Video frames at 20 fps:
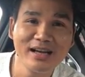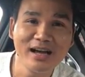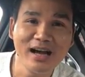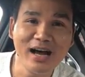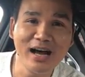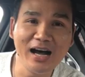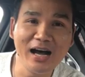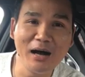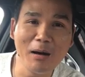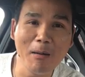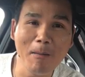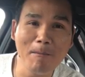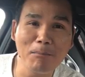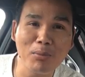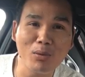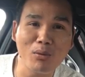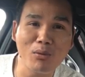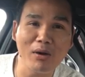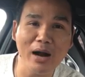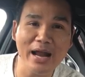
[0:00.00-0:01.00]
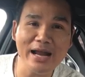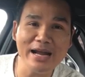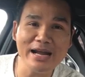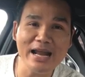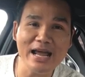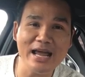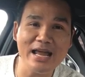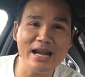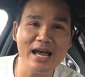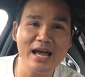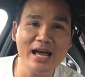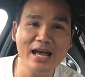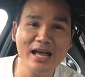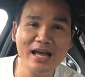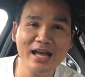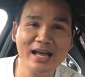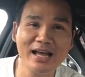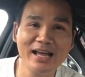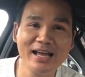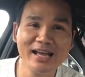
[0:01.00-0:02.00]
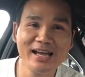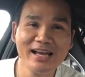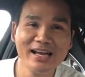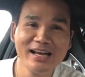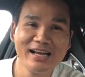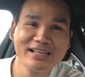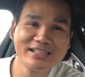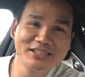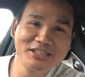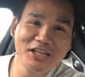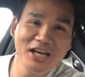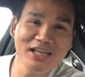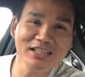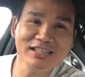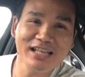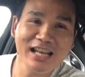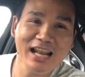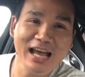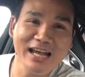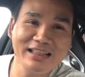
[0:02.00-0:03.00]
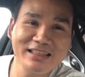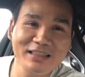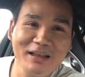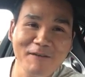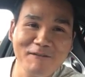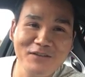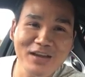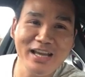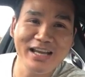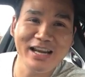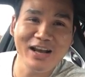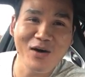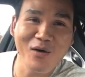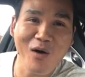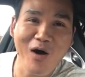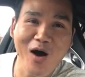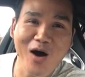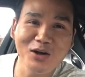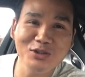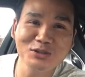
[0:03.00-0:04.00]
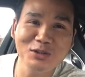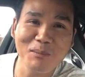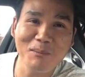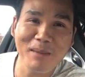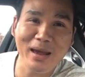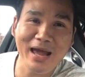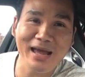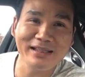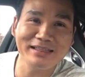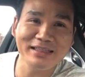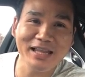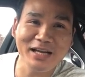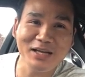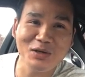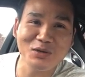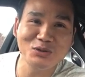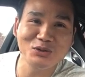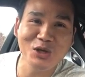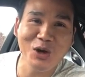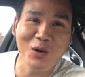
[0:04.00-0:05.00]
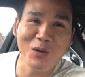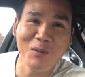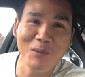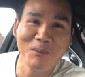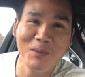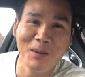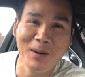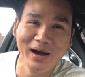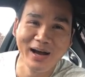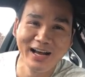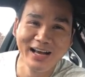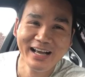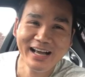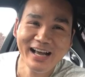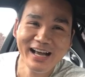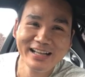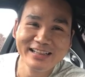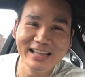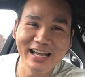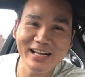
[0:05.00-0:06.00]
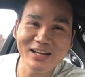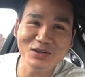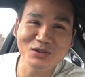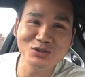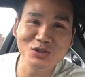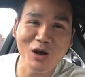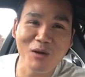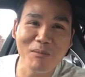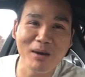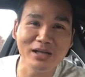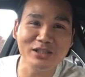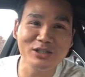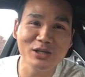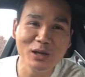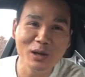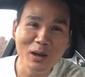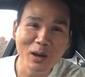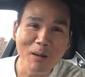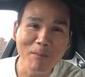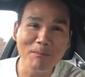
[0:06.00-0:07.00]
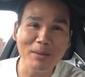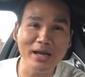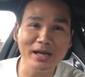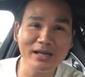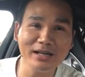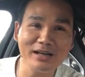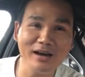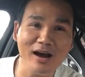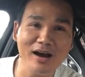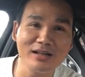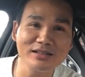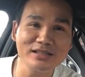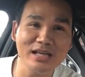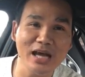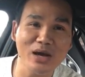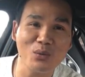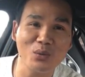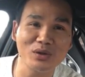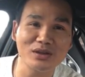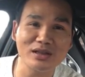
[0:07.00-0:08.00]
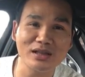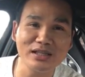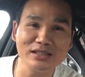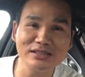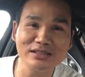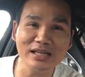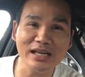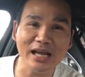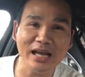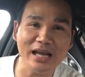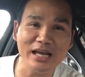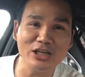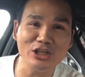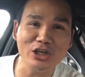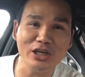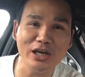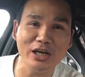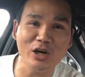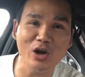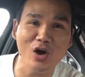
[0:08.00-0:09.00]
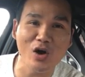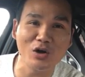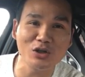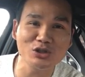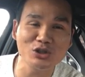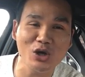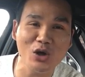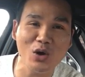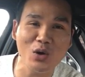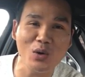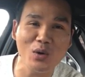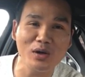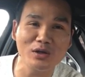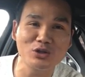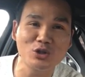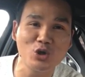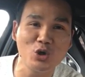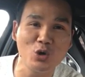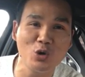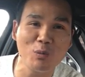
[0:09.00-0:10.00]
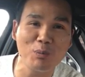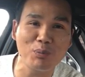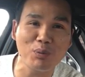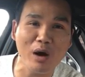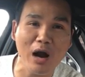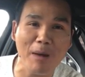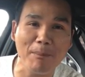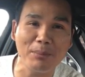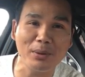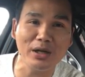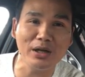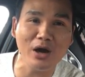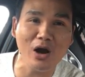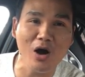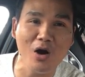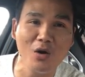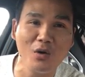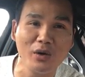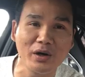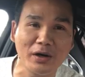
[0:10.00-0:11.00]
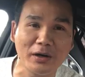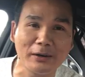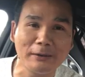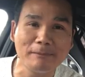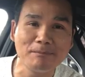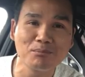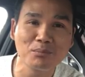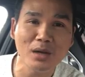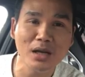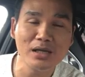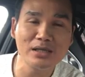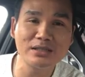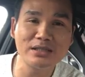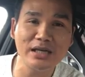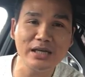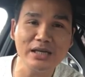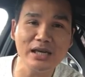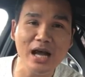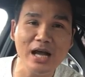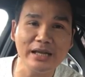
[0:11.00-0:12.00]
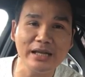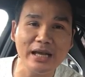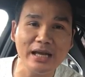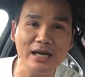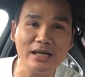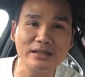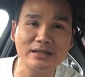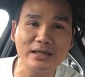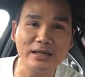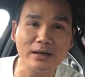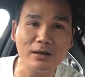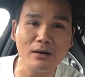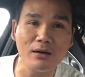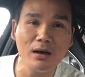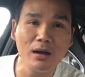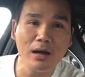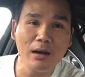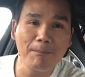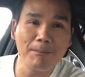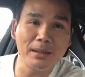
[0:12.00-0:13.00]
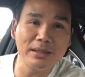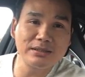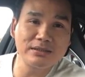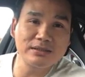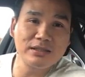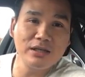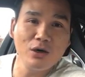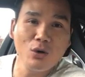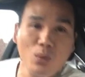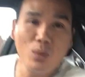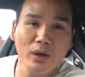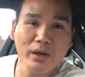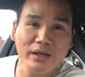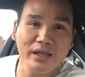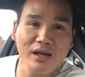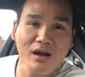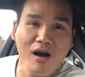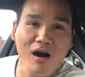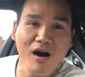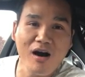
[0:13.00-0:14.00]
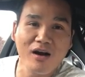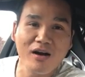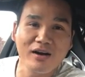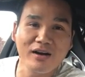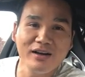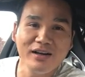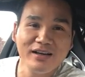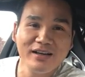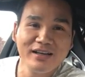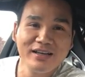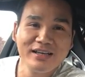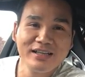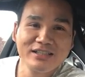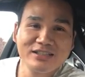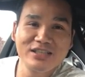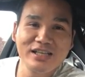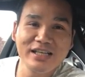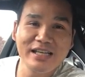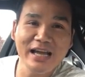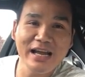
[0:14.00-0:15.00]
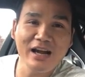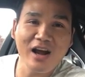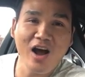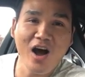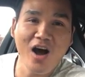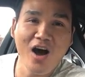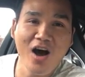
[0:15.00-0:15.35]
Brandon, just like the video. Awesome, man. Thank you so much. Thank you so much. Been in contact with listing agent and also to property owner. Did not get a deal, but still working hard to get